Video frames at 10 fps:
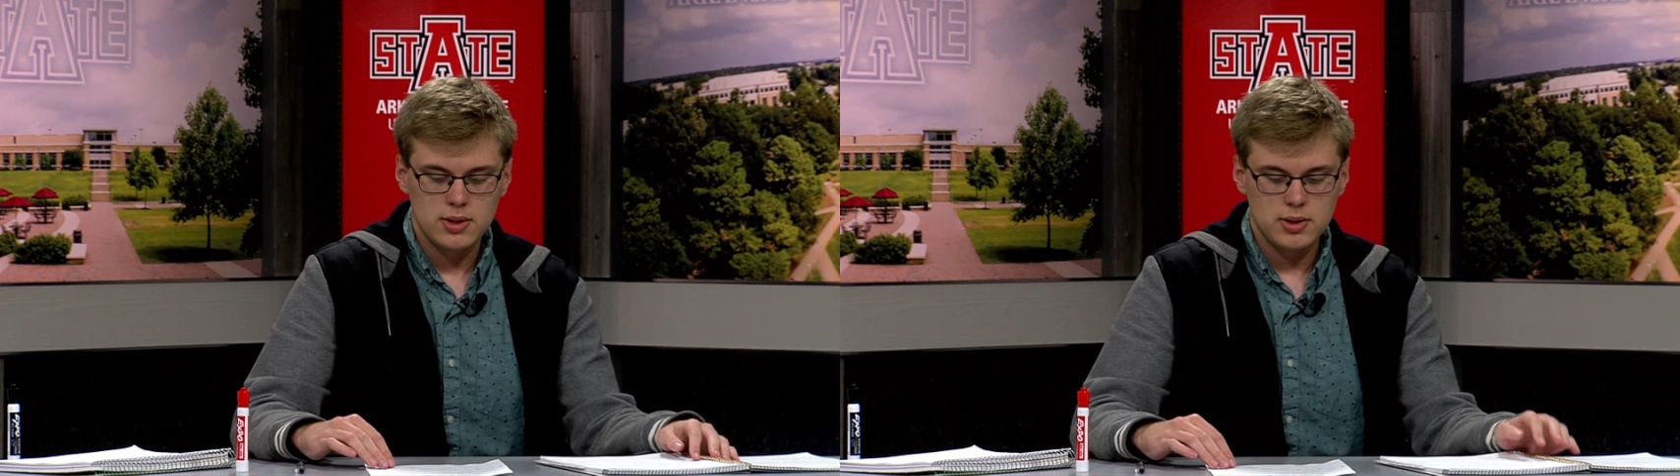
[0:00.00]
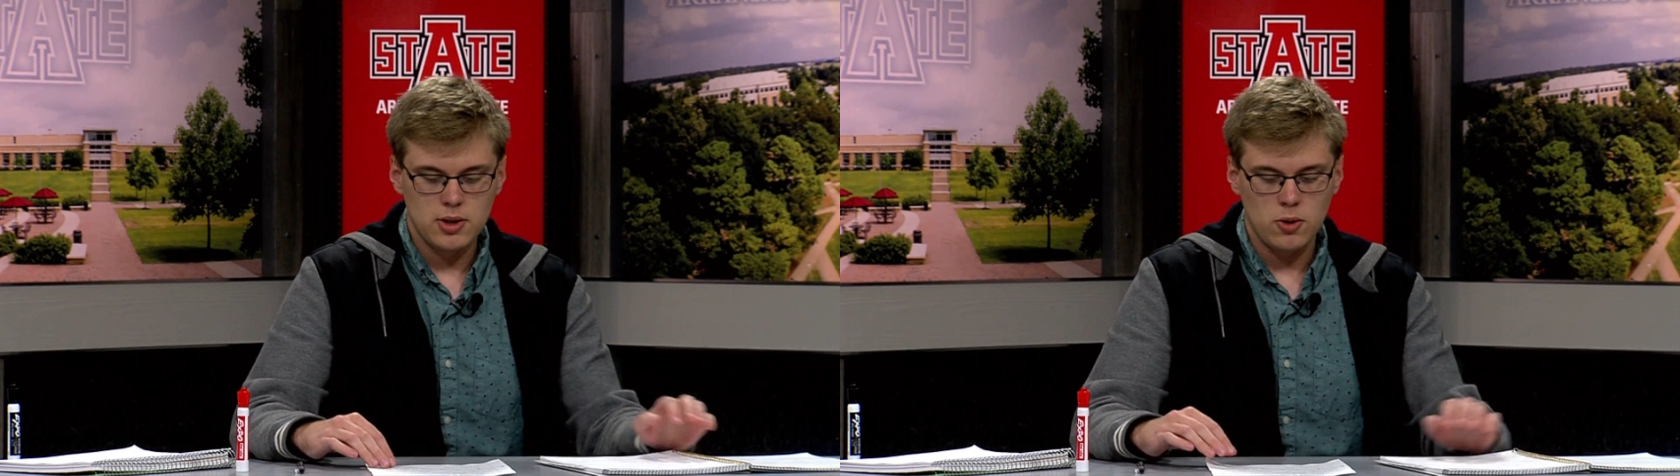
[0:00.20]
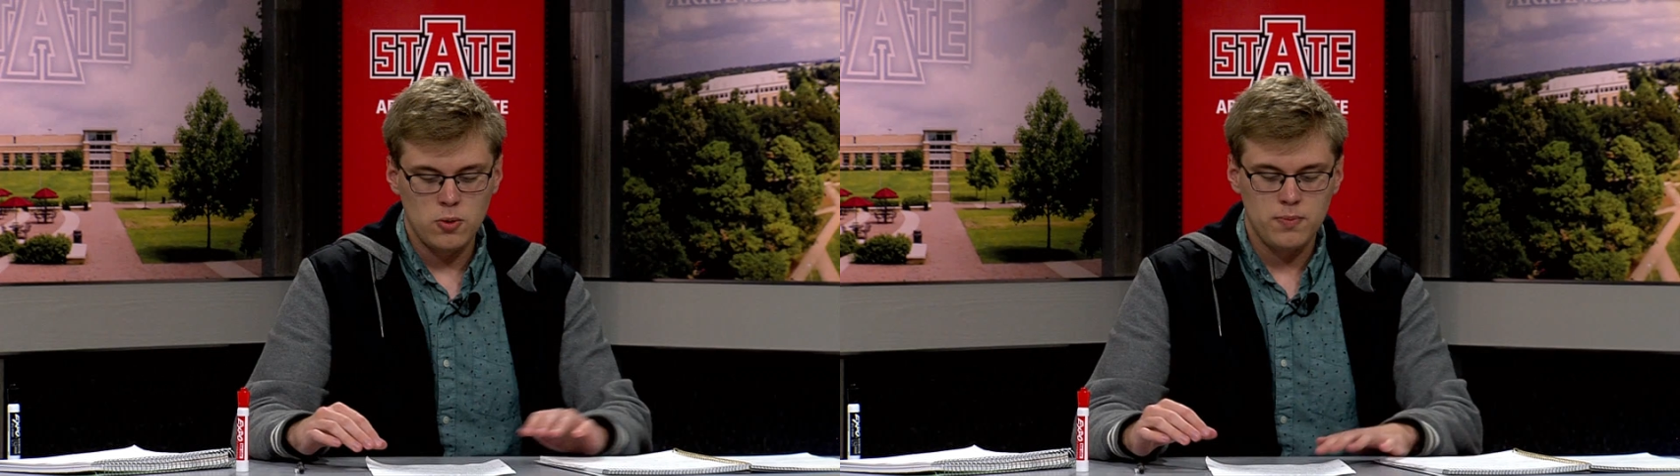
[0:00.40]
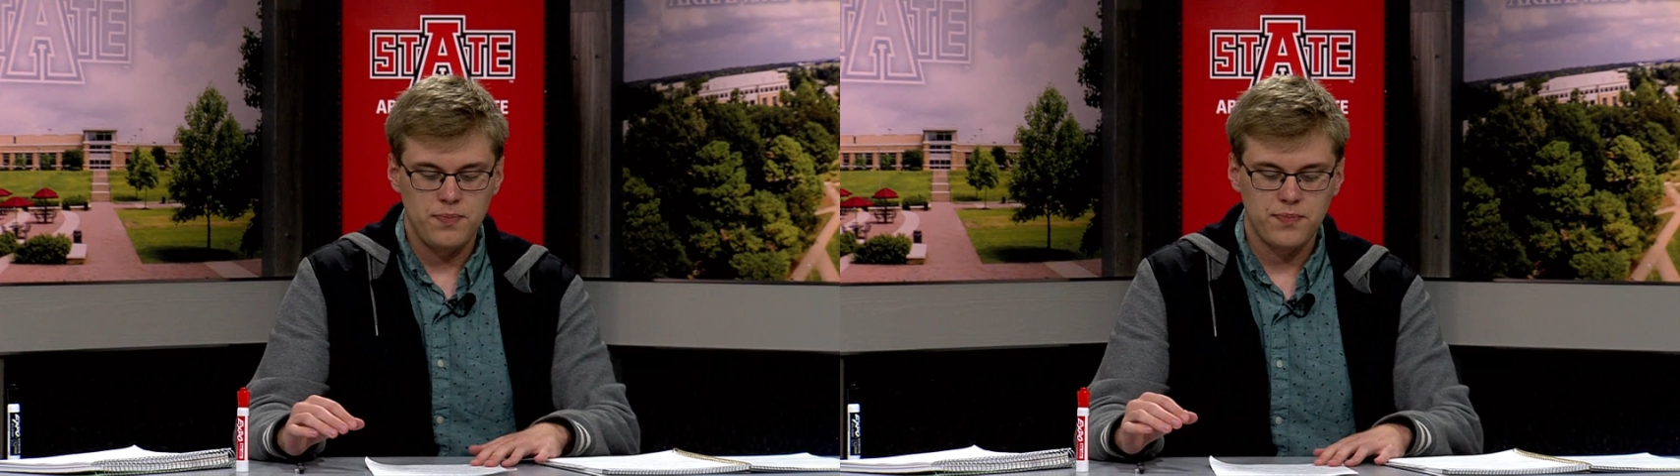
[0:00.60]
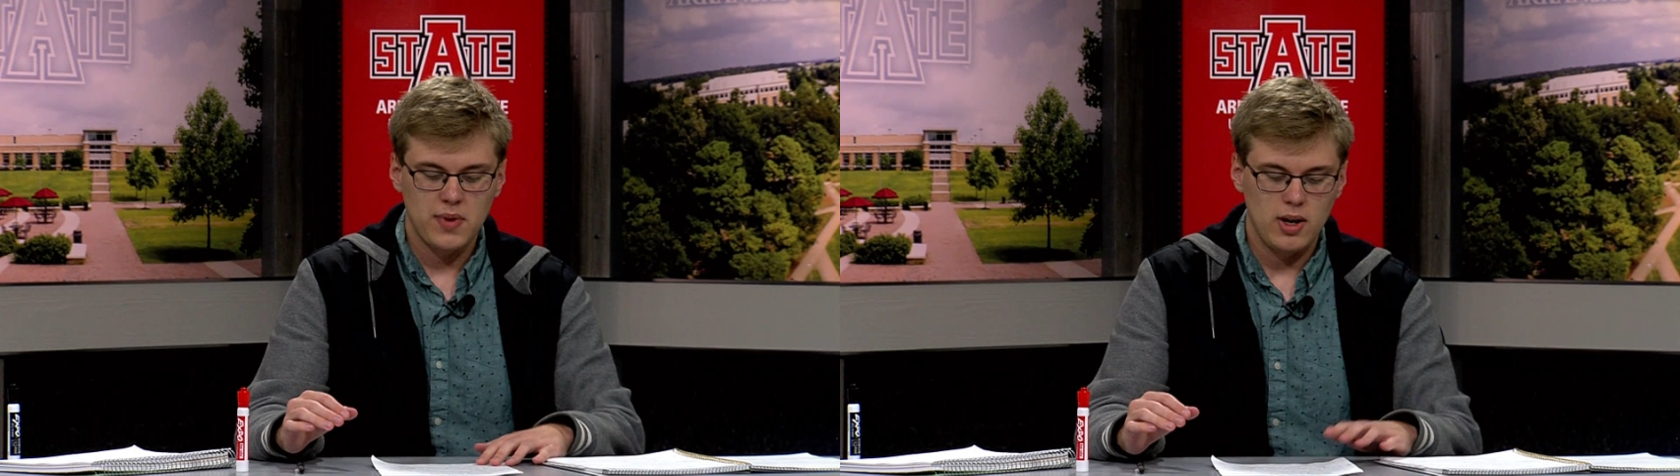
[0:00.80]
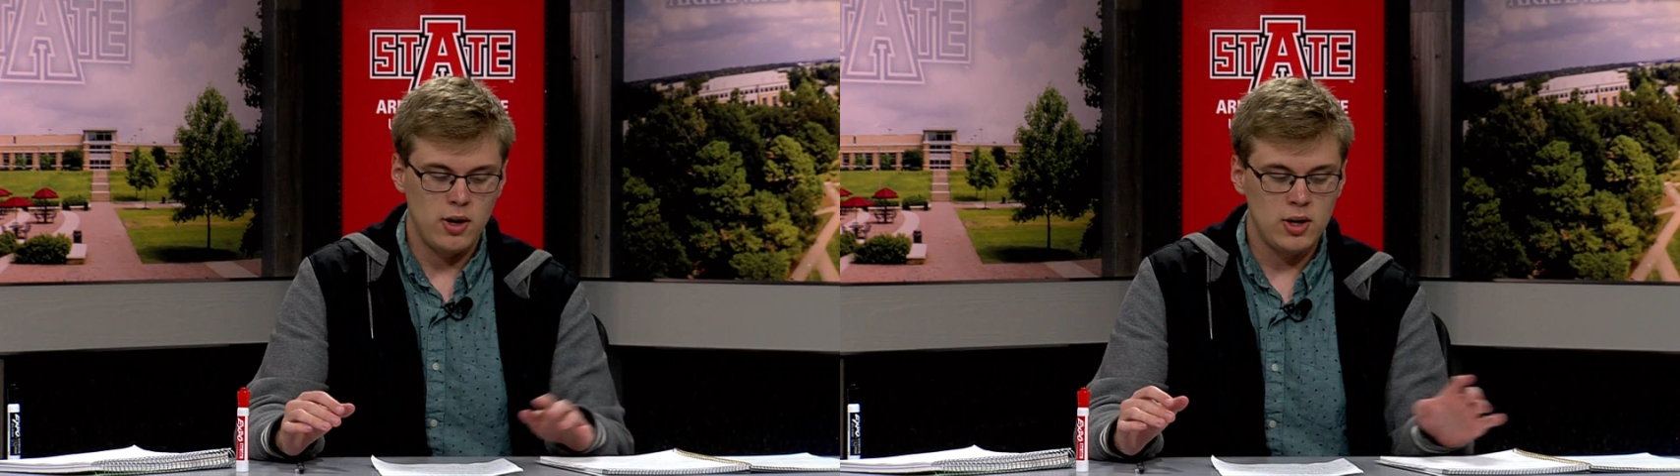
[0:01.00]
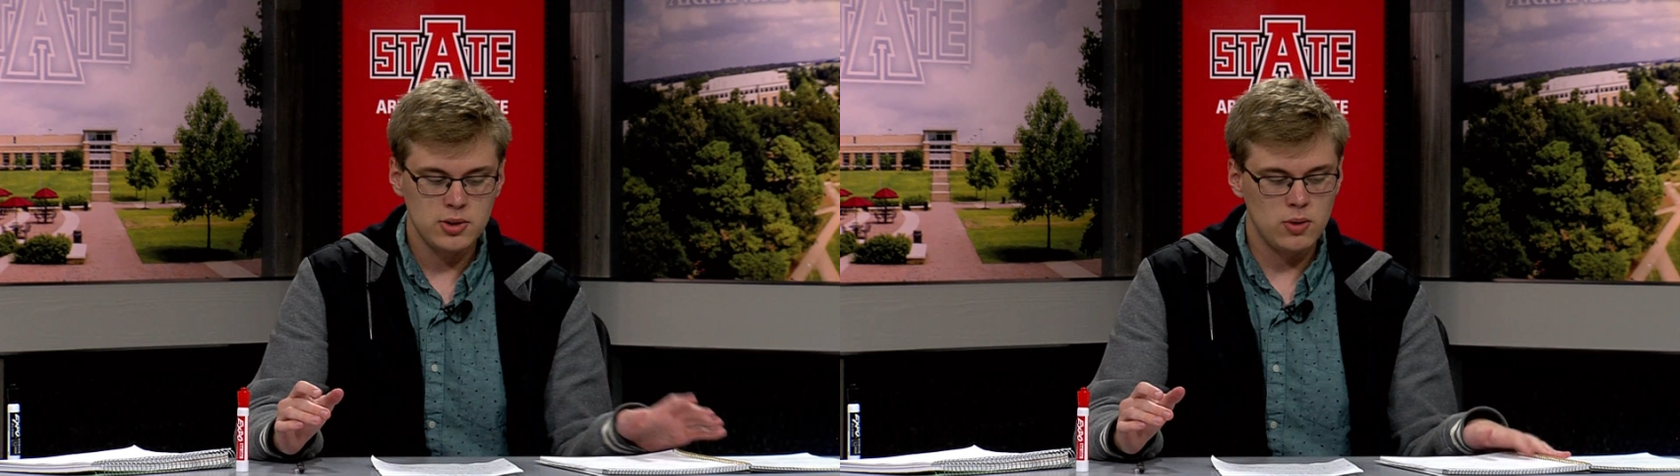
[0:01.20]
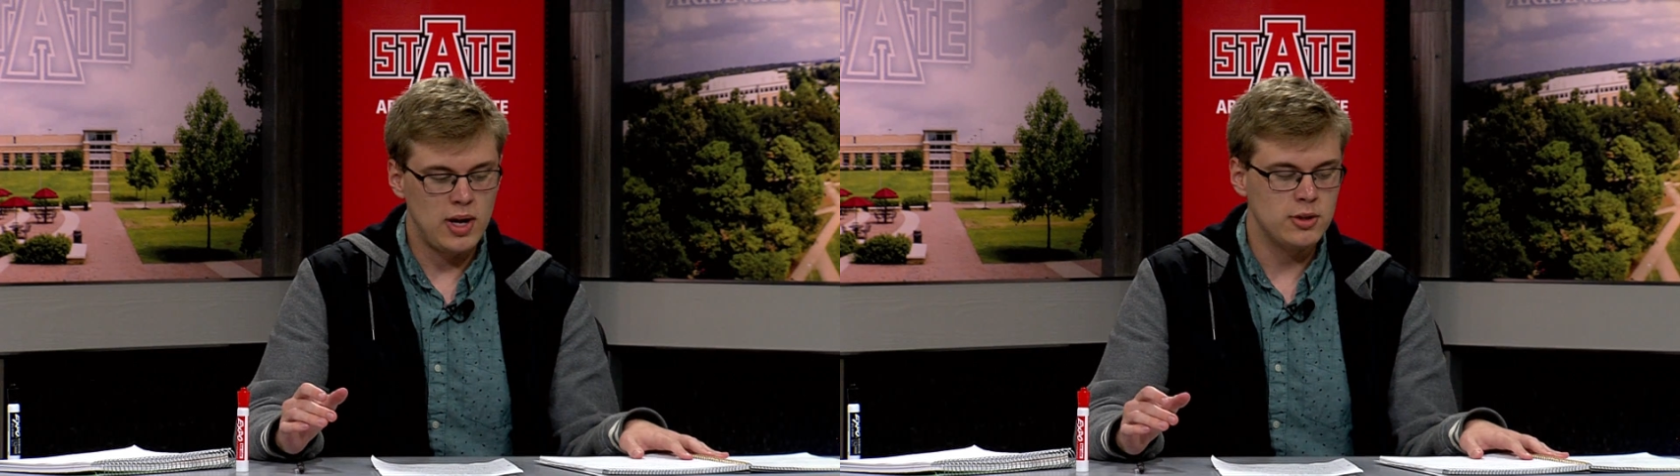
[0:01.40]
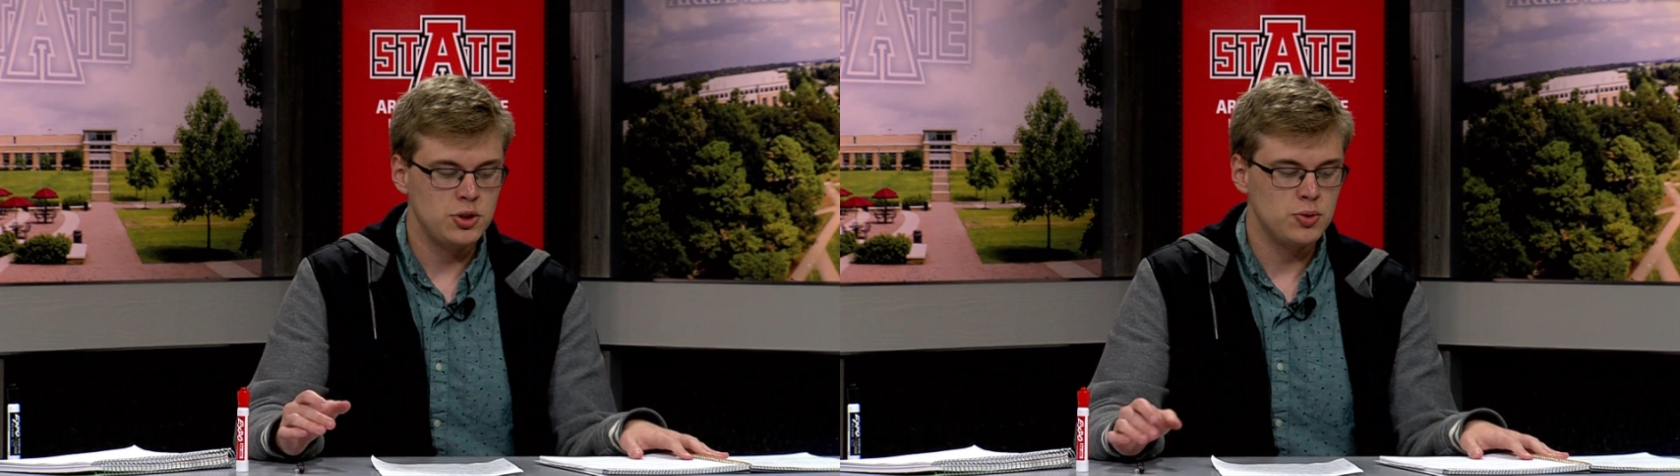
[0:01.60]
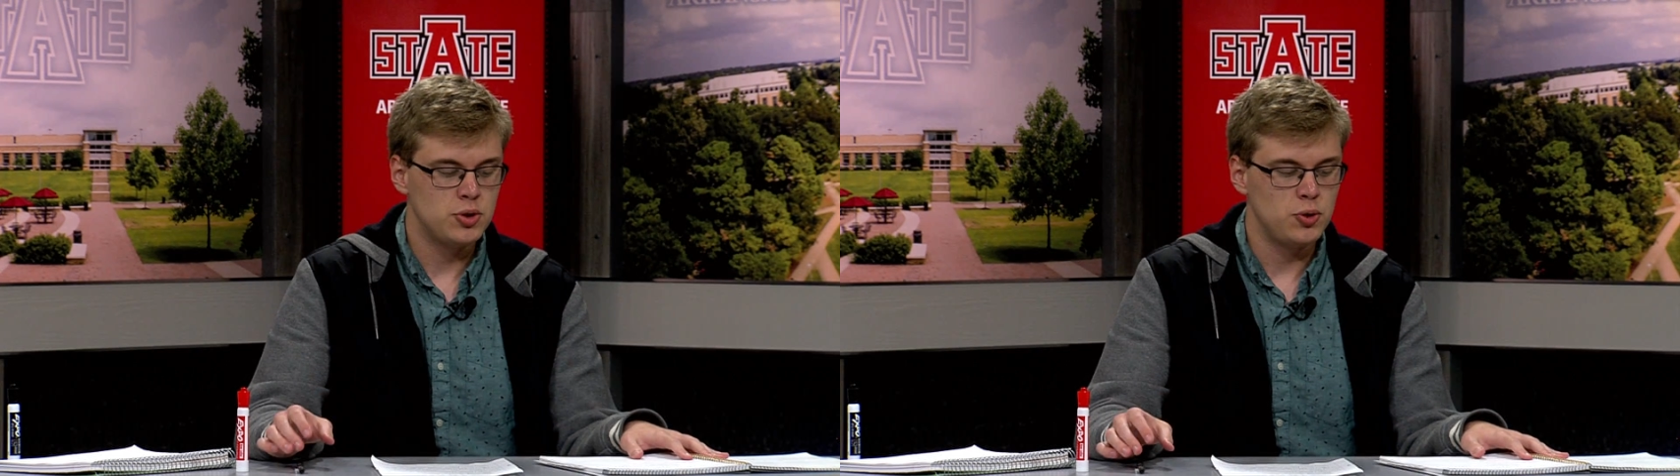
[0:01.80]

So it also allows you